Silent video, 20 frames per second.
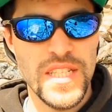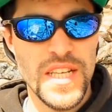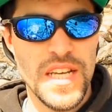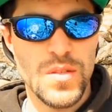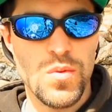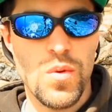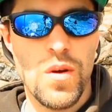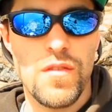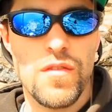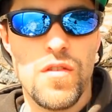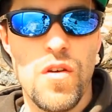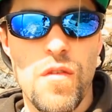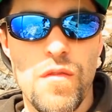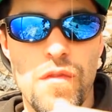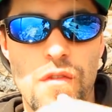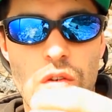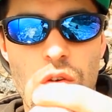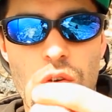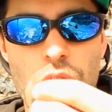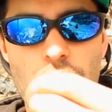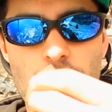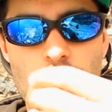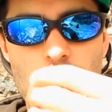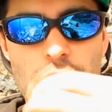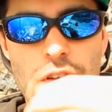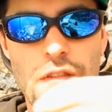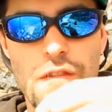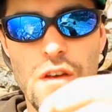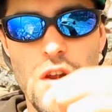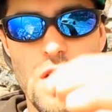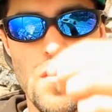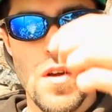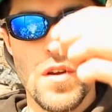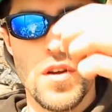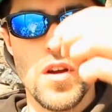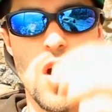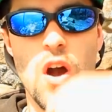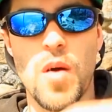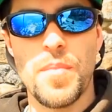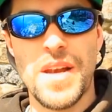that's why I've gone for
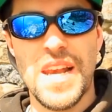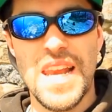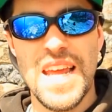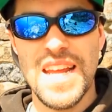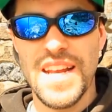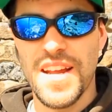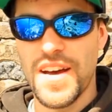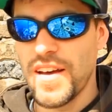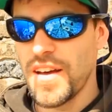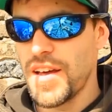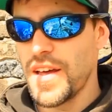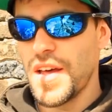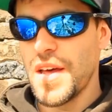fluorocarbon leader.